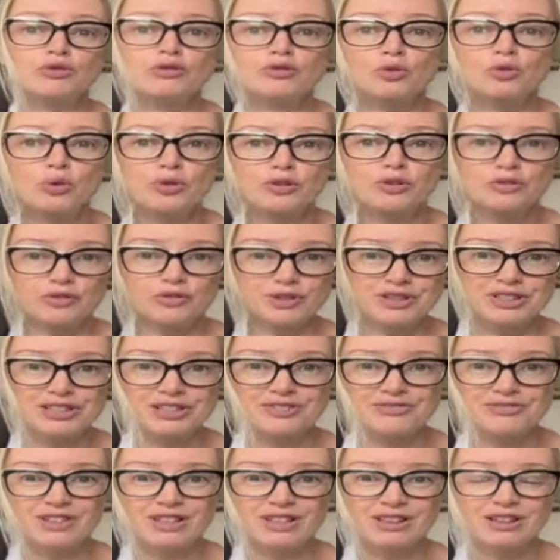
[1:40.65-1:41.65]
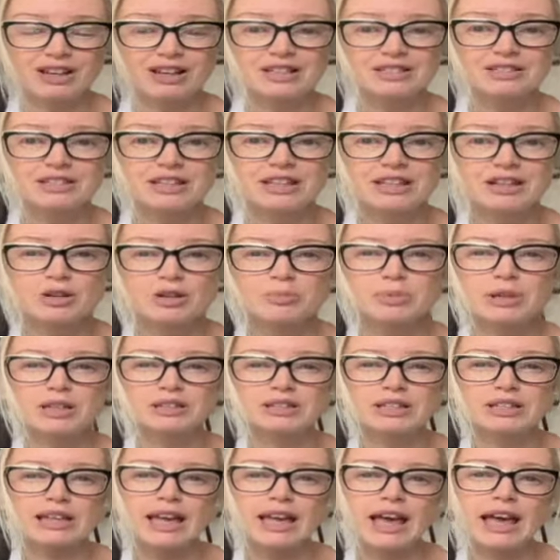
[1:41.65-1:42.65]
for the Frisky felines here
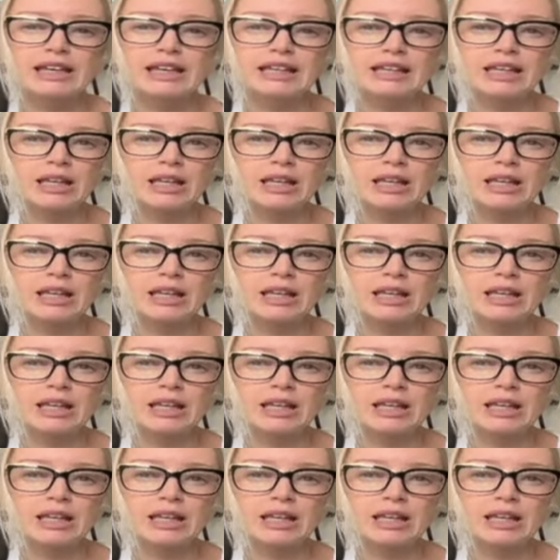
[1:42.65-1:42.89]
because I can't